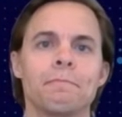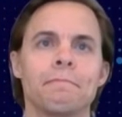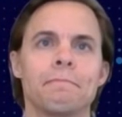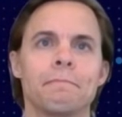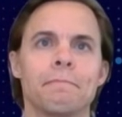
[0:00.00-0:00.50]

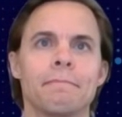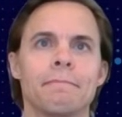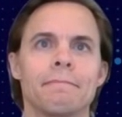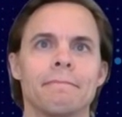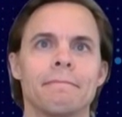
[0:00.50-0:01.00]

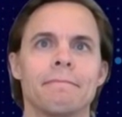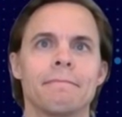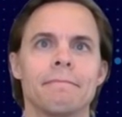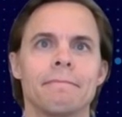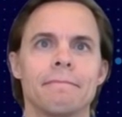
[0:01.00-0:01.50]

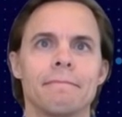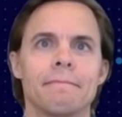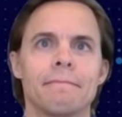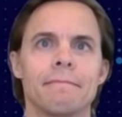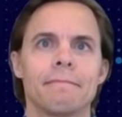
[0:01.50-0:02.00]

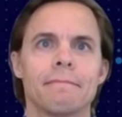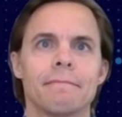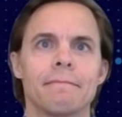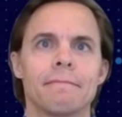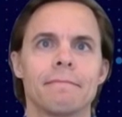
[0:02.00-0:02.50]

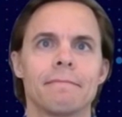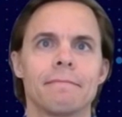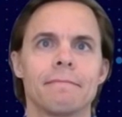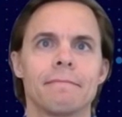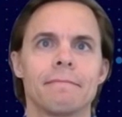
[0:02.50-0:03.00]
[no speech]